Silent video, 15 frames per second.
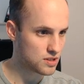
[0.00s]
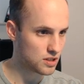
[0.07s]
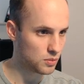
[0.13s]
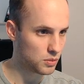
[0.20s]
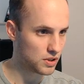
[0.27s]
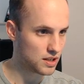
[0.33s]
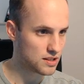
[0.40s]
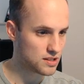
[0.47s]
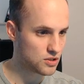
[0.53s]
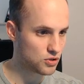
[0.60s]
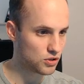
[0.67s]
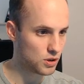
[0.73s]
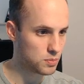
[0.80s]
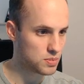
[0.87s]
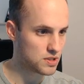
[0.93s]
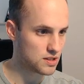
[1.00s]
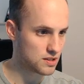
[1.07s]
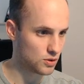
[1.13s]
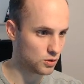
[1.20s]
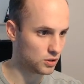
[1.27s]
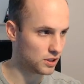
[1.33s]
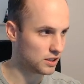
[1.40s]
someone has trips is
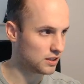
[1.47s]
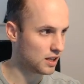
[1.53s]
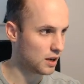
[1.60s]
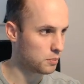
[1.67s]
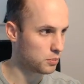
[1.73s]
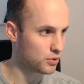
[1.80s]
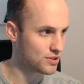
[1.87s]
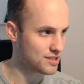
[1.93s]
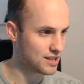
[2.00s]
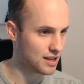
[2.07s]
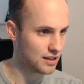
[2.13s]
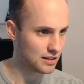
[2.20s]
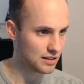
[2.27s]
only 10%.